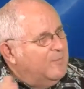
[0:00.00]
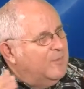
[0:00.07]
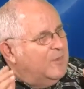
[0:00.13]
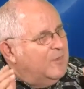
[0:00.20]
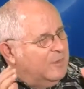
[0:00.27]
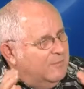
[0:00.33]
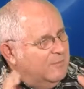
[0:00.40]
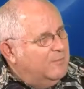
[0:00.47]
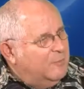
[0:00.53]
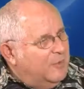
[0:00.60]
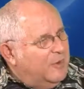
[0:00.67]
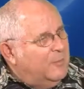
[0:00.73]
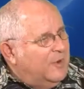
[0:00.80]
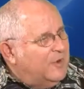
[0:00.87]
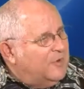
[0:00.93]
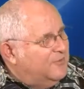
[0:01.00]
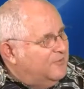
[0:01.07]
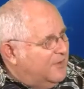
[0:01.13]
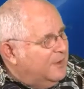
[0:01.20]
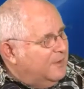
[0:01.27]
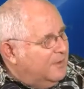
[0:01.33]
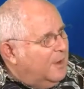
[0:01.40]
you can pretty much
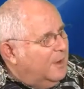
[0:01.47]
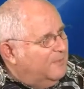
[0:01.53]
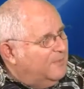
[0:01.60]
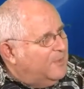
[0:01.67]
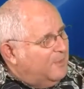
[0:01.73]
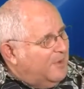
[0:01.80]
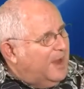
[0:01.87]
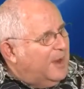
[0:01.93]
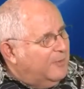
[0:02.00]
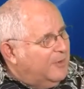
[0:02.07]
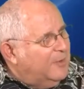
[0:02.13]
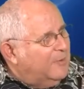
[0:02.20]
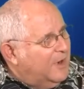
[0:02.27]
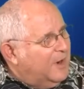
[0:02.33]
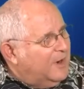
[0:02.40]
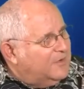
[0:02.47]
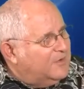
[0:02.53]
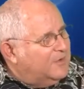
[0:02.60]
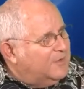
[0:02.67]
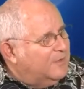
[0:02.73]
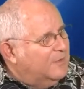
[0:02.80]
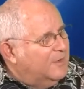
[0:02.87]
fill up the battery
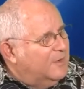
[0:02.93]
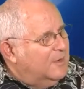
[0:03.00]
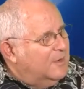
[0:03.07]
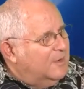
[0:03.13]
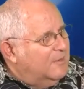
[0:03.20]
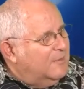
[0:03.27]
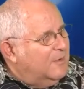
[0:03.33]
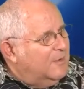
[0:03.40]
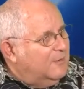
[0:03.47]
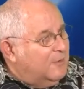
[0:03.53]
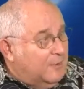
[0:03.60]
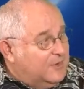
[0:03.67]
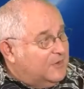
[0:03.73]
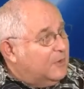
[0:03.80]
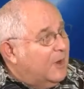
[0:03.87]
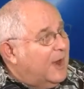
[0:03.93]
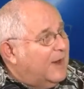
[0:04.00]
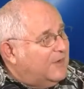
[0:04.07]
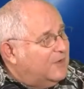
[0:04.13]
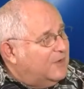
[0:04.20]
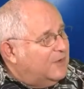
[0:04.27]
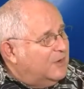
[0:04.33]
box from
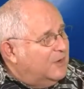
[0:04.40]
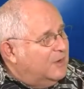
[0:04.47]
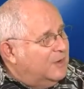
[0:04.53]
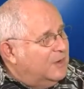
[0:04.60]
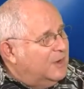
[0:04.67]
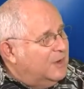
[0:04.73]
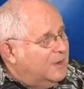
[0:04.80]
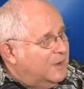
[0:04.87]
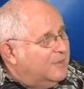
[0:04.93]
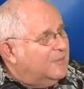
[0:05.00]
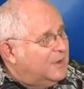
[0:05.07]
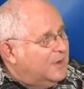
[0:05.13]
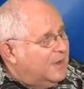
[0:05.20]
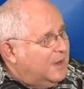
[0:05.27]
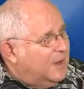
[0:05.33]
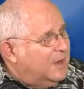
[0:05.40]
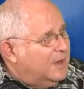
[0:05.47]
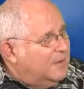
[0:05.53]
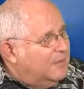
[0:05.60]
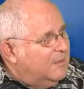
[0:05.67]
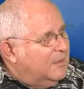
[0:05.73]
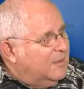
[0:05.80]
scratch in a given day.